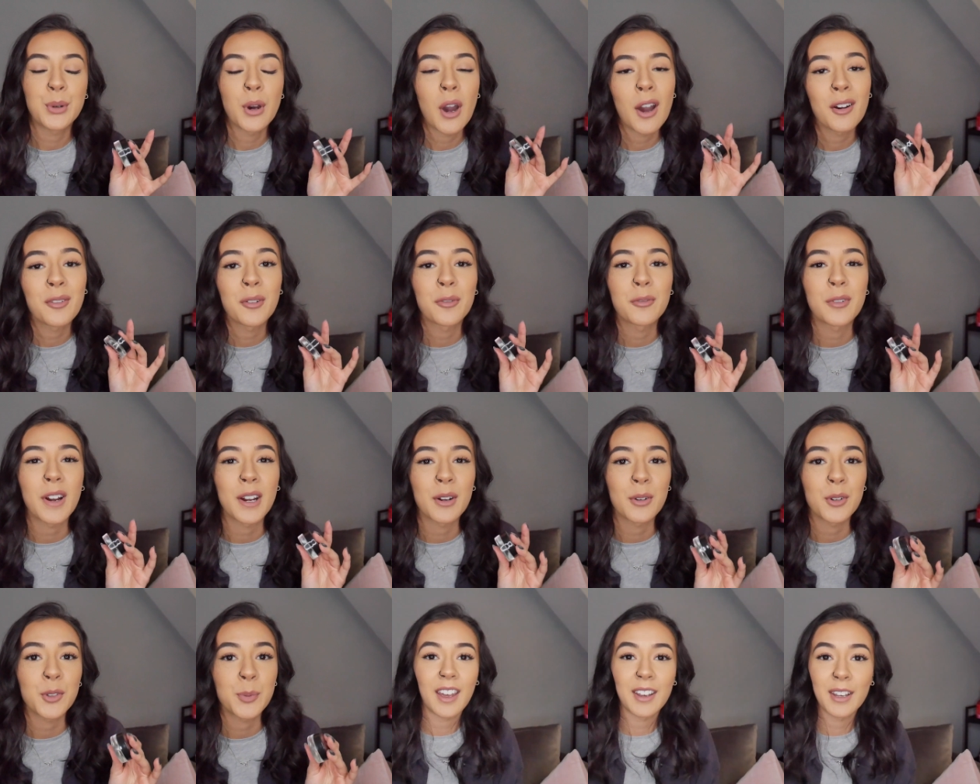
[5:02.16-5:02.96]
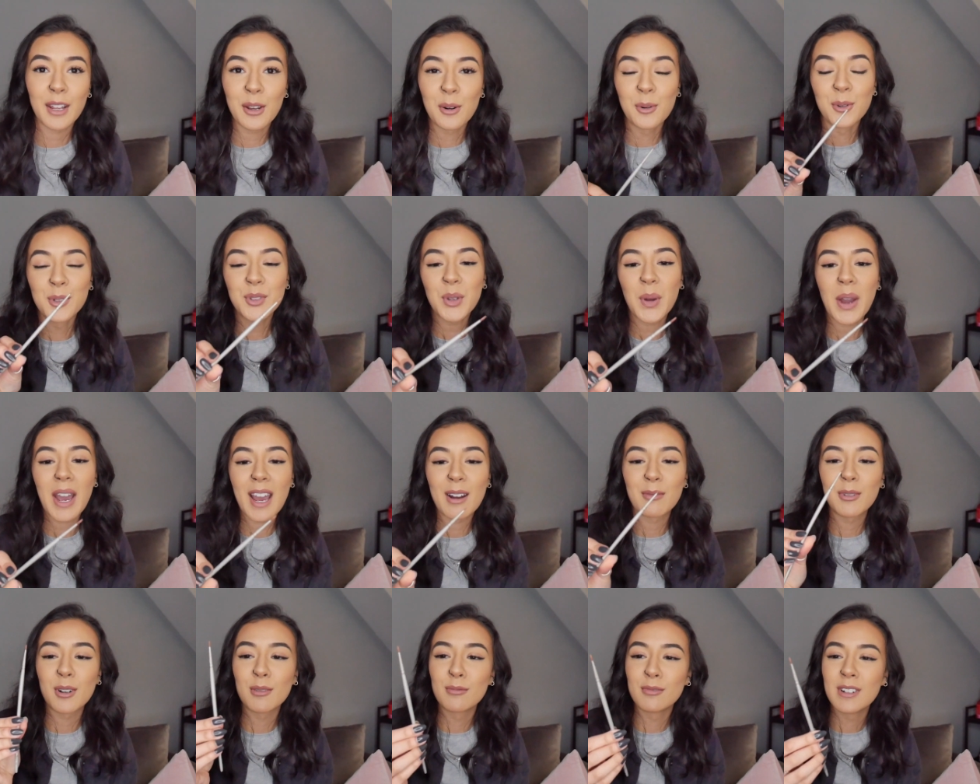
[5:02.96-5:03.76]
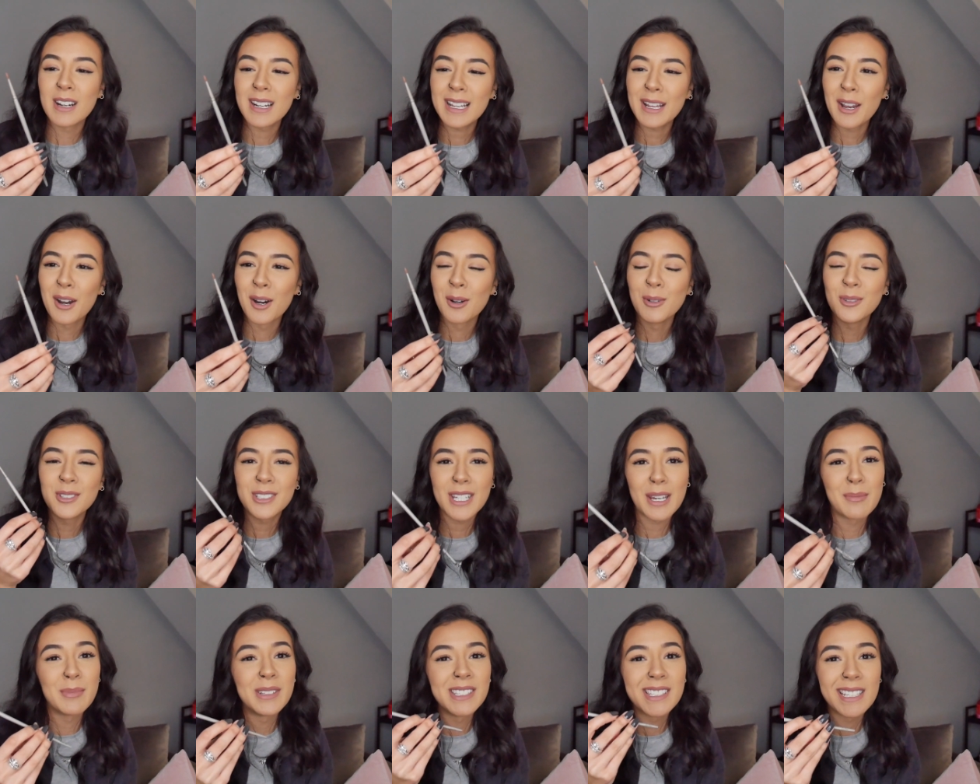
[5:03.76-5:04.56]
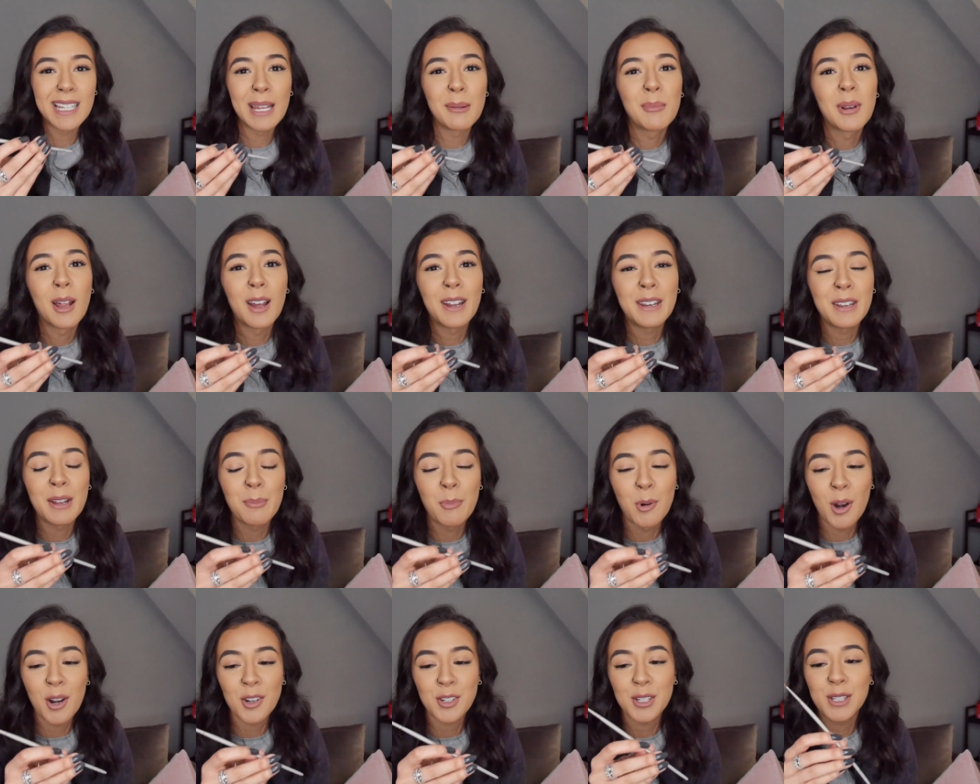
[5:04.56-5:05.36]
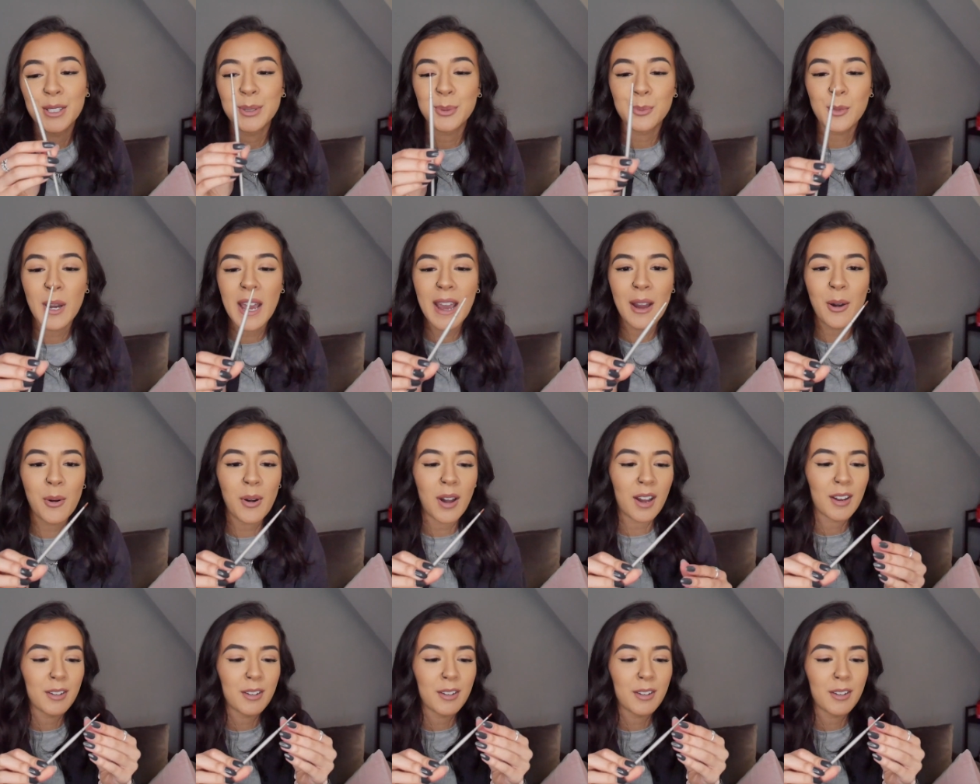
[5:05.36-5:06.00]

dark for freckles. And I also have a really old Demons lip liner brush as well.